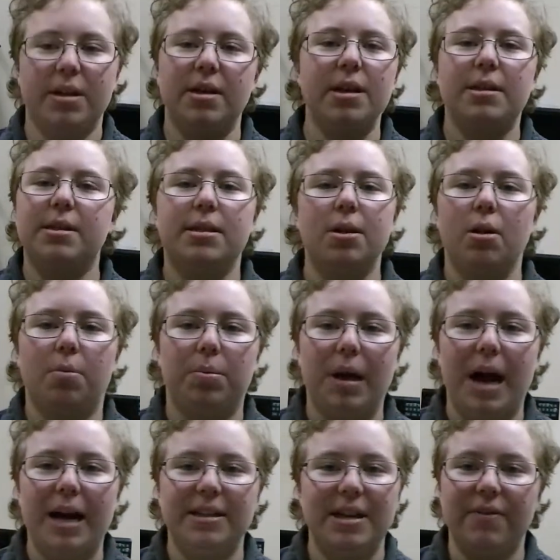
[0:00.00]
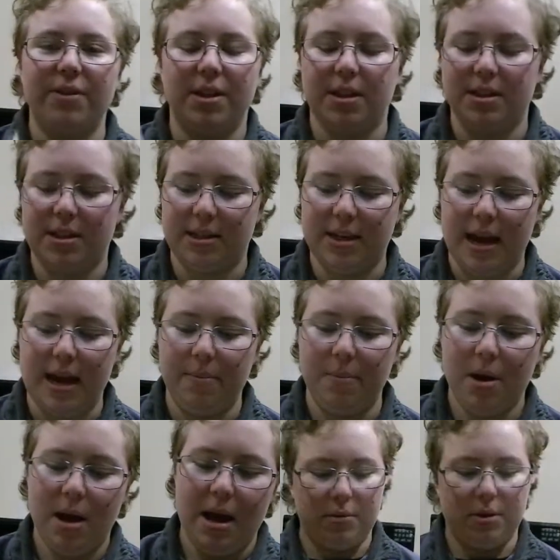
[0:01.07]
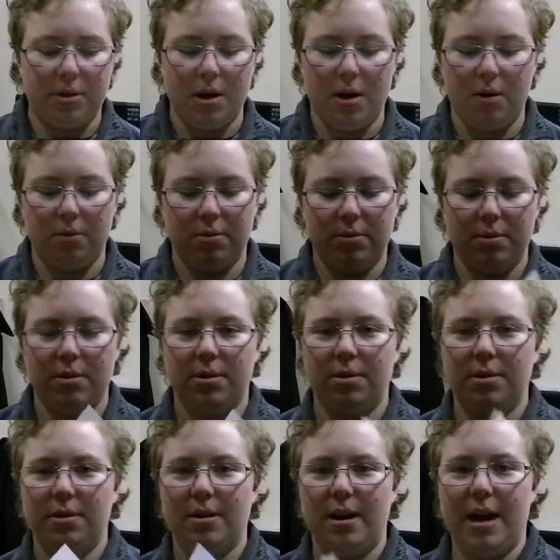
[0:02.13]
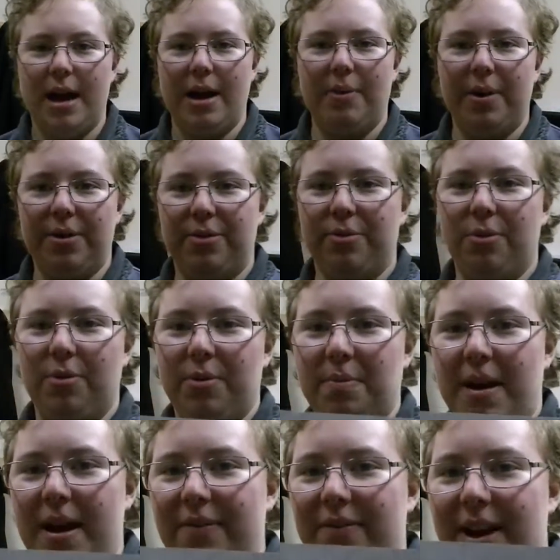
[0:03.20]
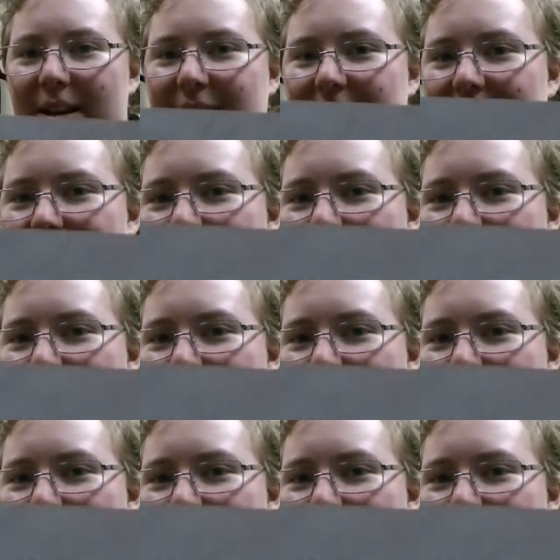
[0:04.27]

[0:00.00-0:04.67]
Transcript: it still applies. Everything's the same. So I went through it with my advisor,